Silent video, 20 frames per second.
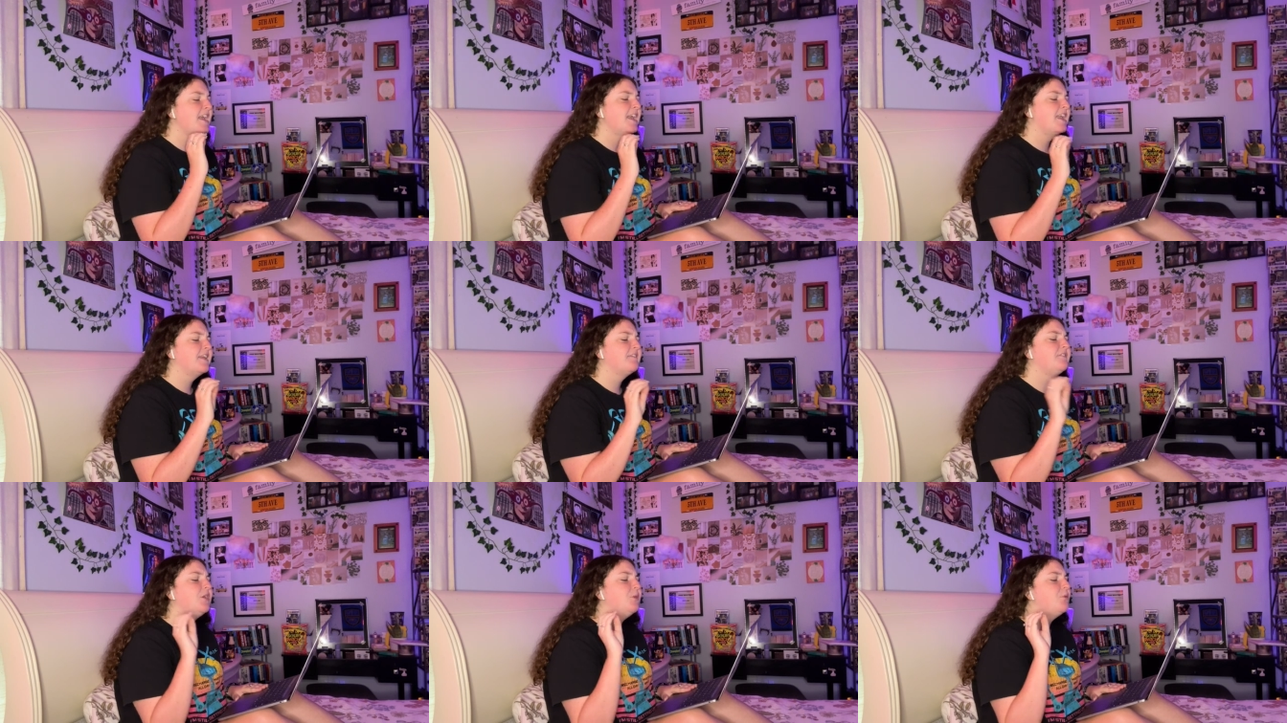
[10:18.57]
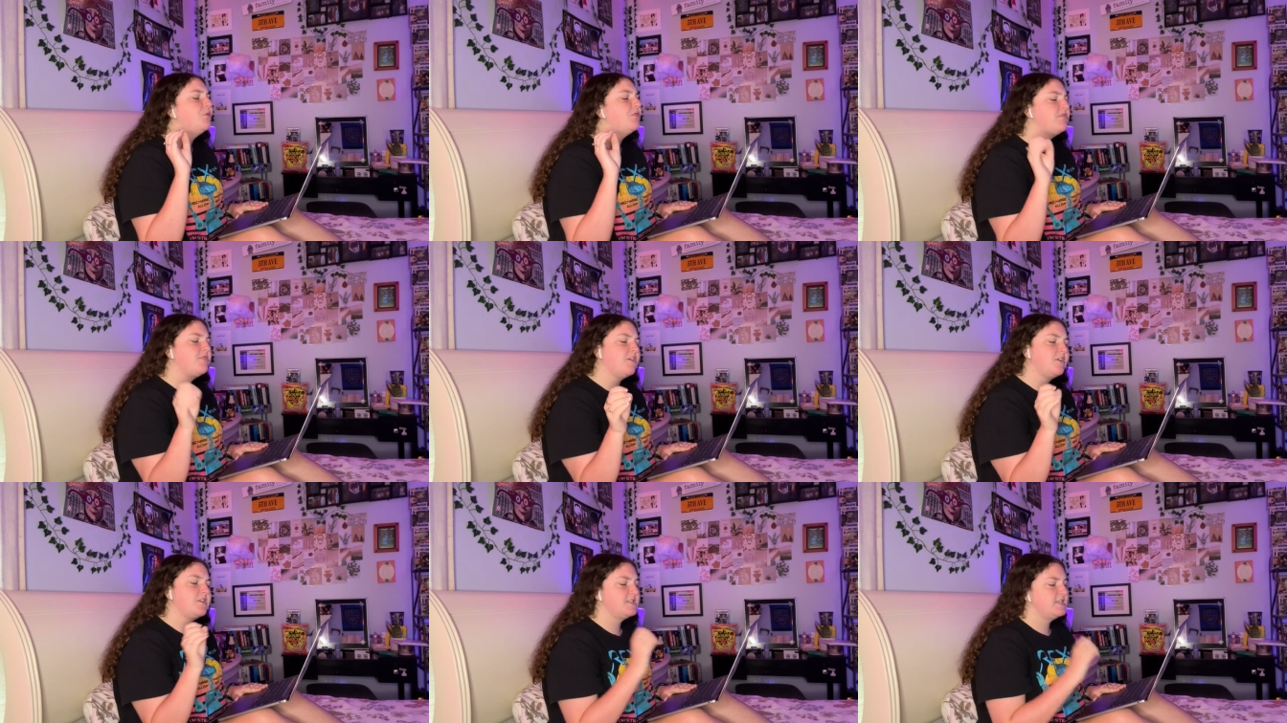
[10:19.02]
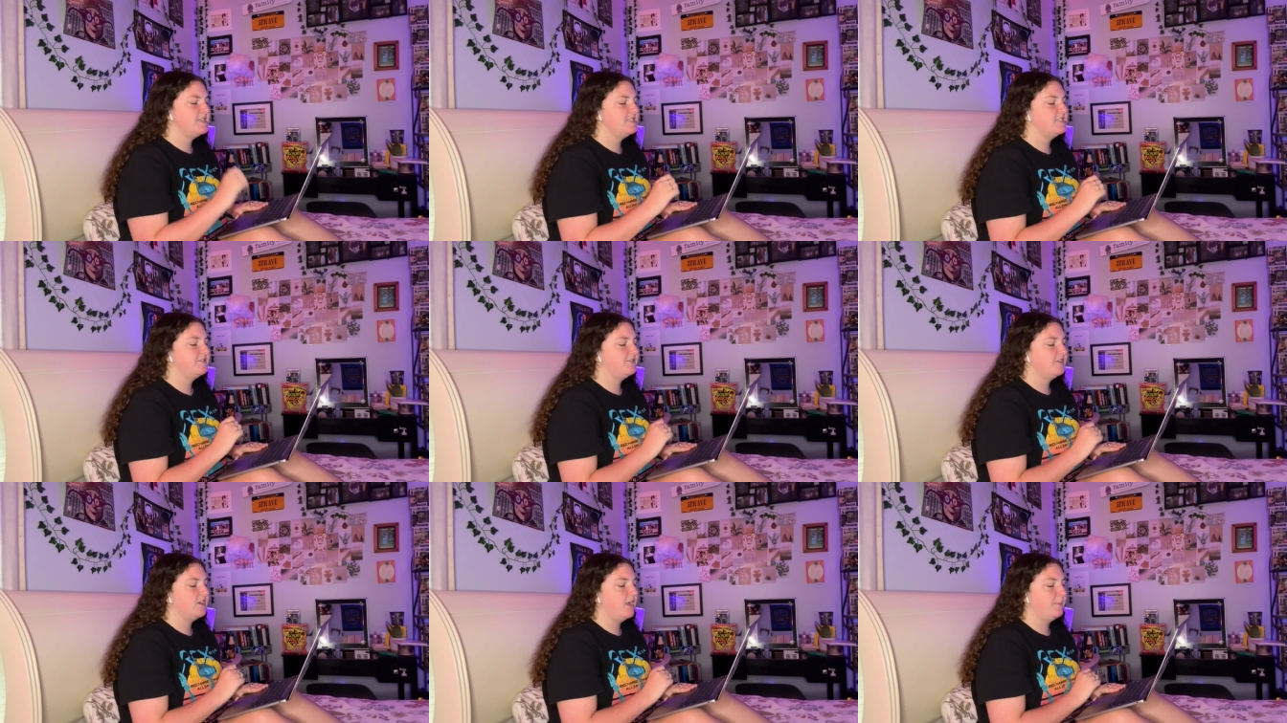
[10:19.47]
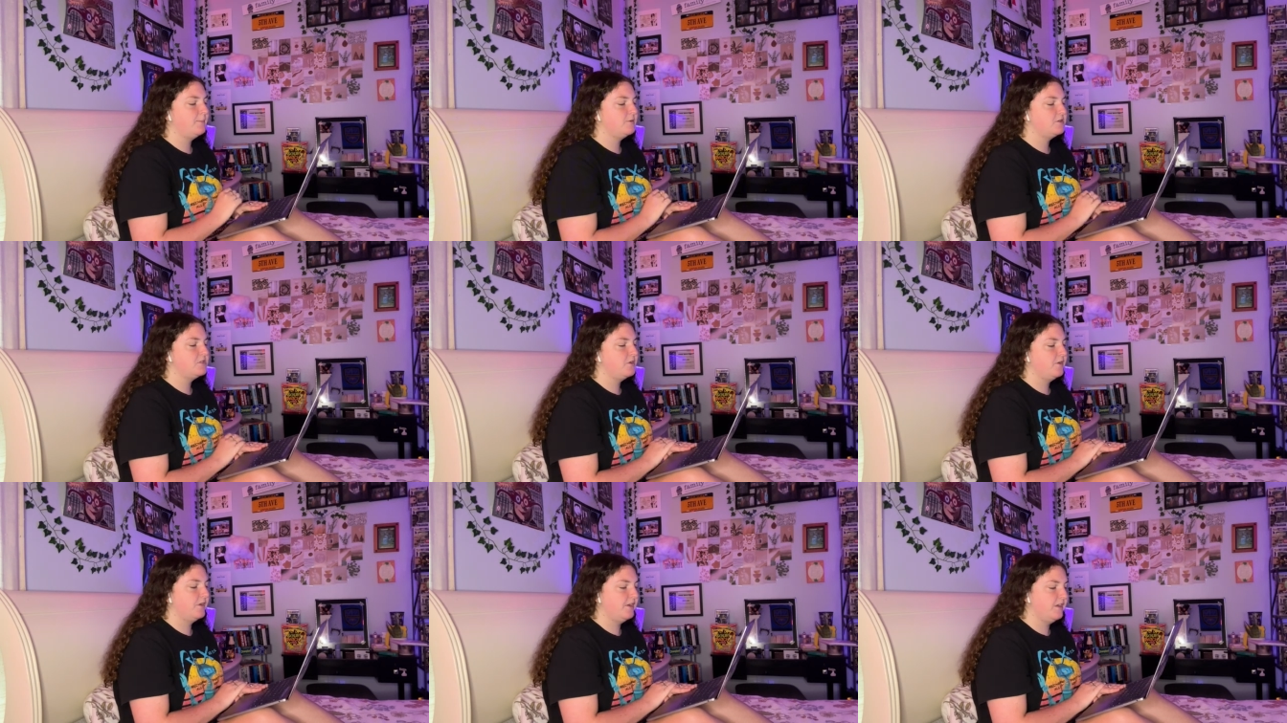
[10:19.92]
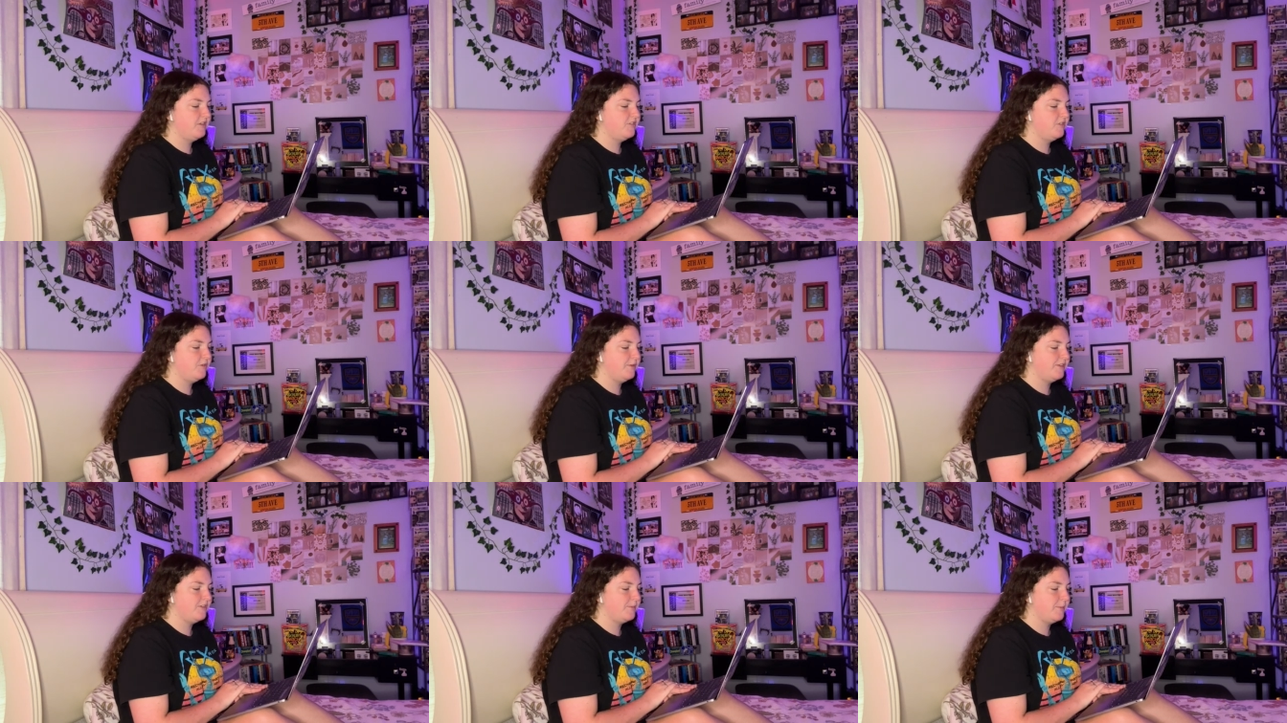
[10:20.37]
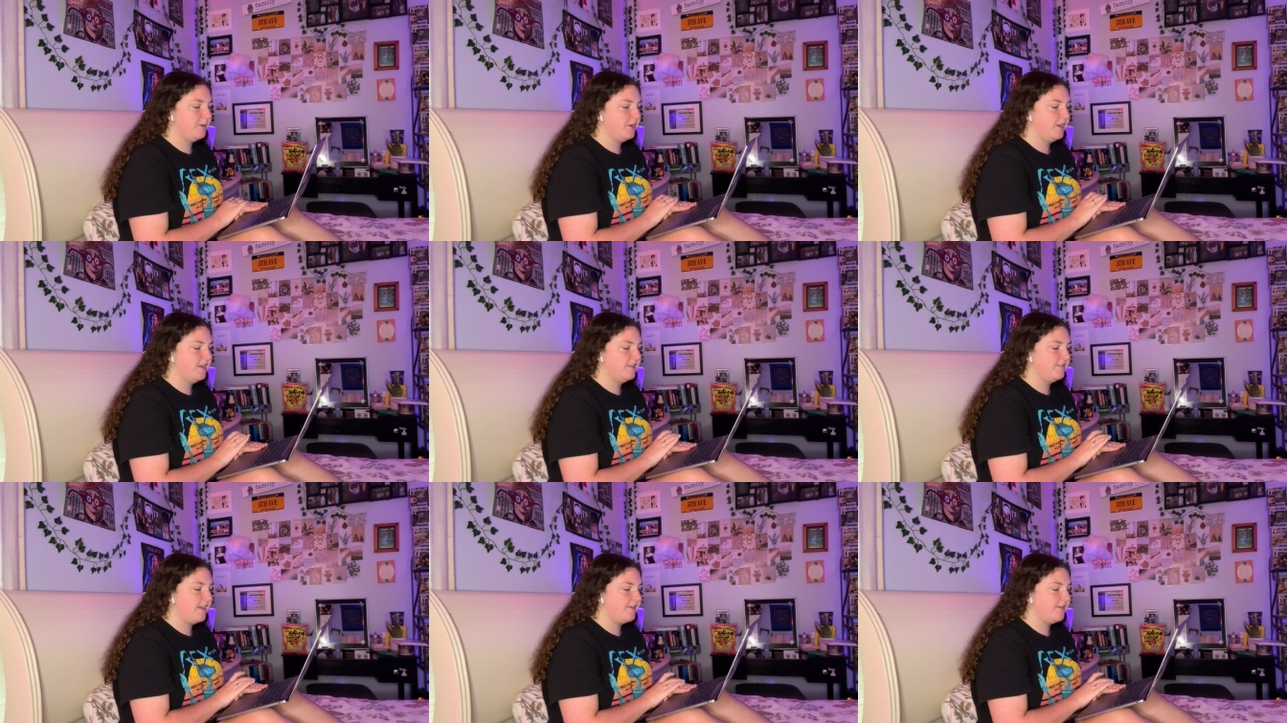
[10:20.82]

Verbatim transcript: giving you 13 different opportunities to experience